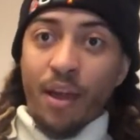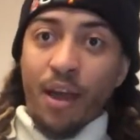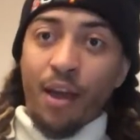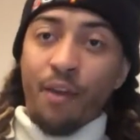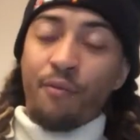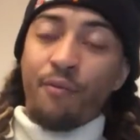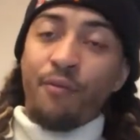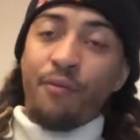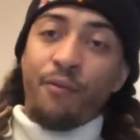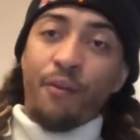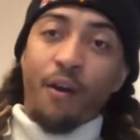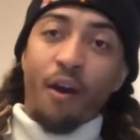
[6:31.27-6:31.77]
at
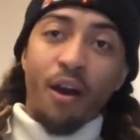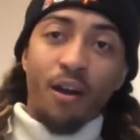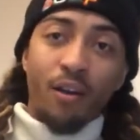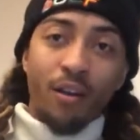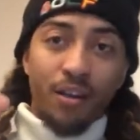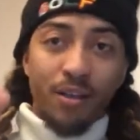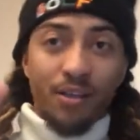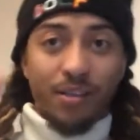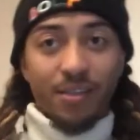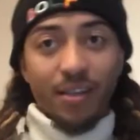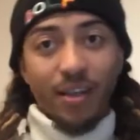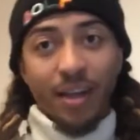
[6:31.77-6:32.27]
far
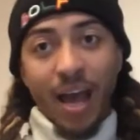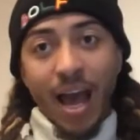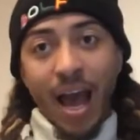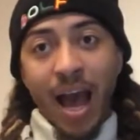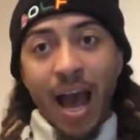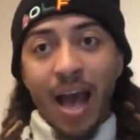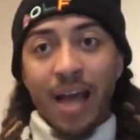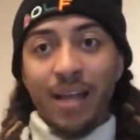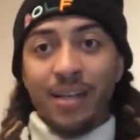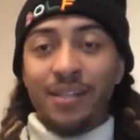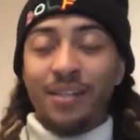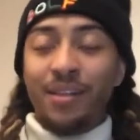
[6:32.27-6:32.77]
less than
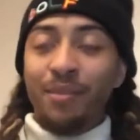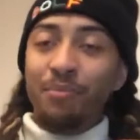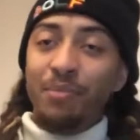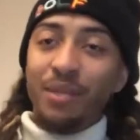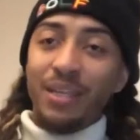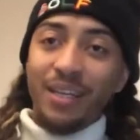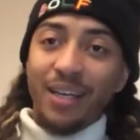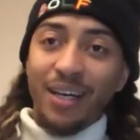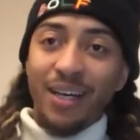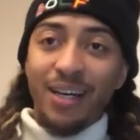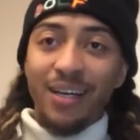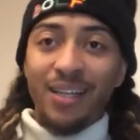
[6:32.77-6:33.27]
ask, and
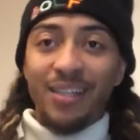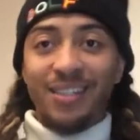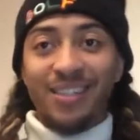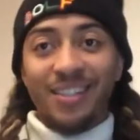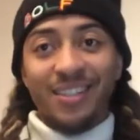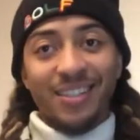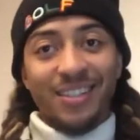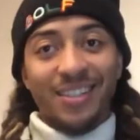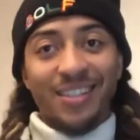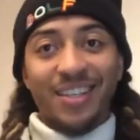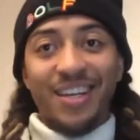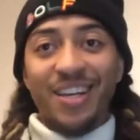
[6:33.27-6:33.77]
because
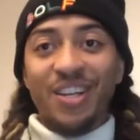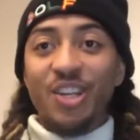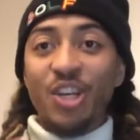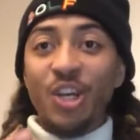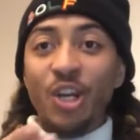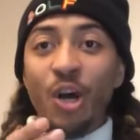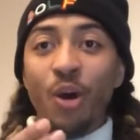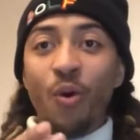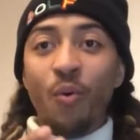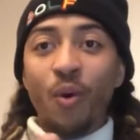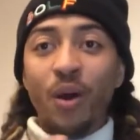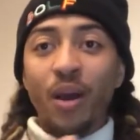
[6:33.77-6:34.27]
they're just saying, you
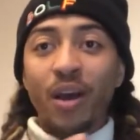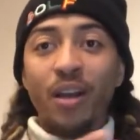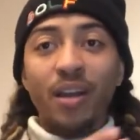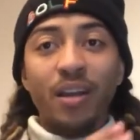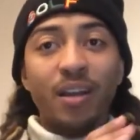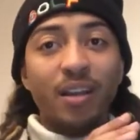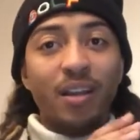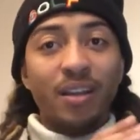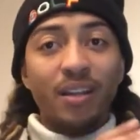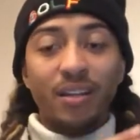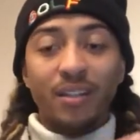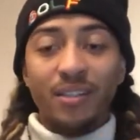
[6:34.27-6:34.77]
know
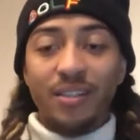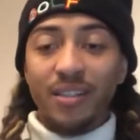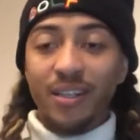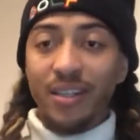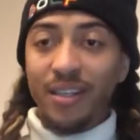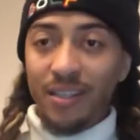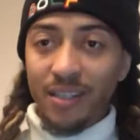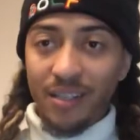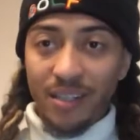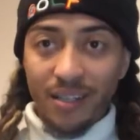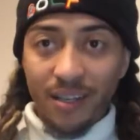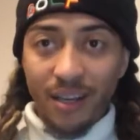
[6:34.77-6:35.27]
what, let's
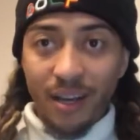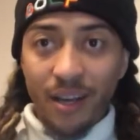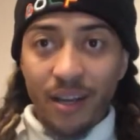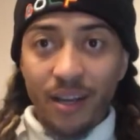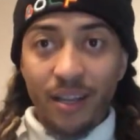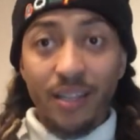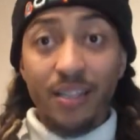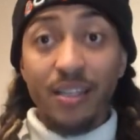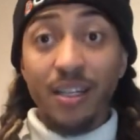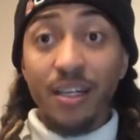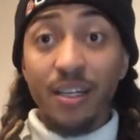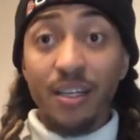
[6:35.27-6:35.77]
get this
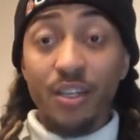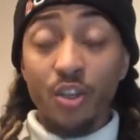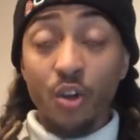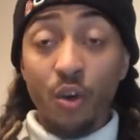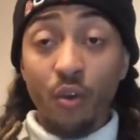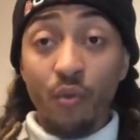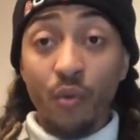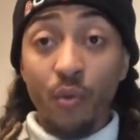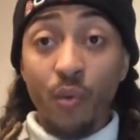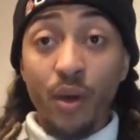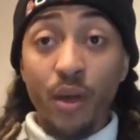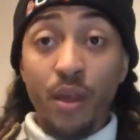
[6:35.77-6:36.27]
done, let's get this
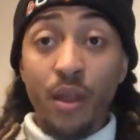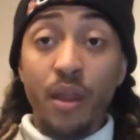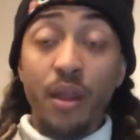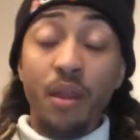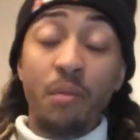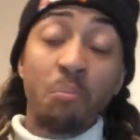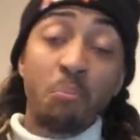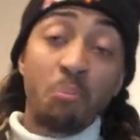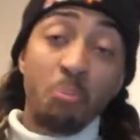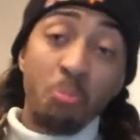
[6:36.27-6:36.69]
over with.